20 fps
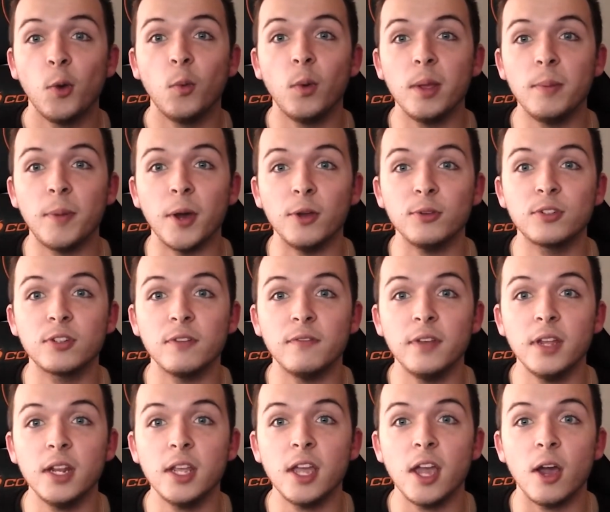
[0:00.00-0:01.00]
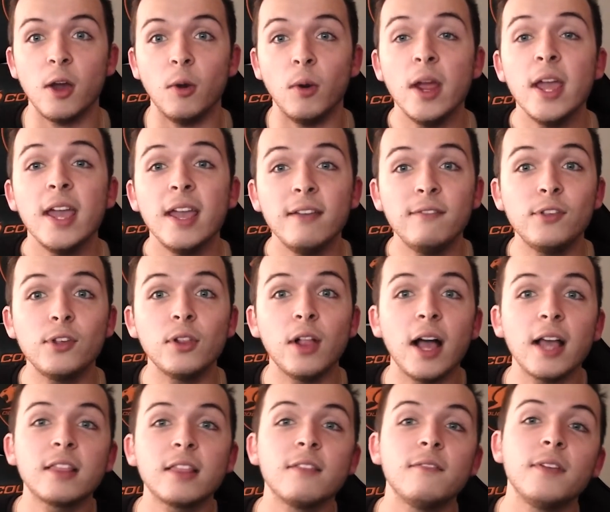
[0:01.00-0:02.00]
we post a video. If you
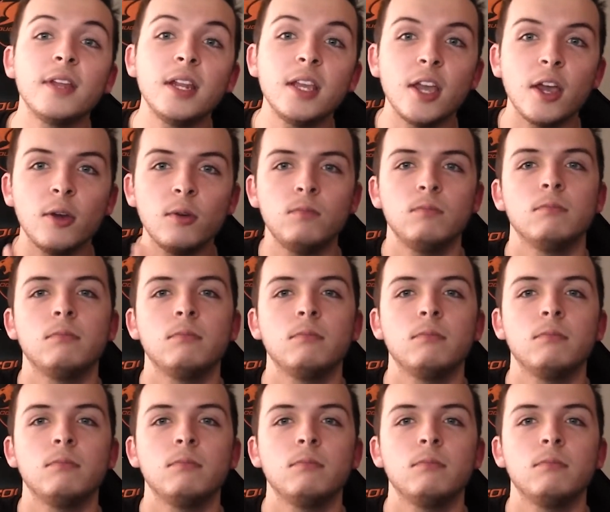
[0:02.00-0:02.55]
liked the video,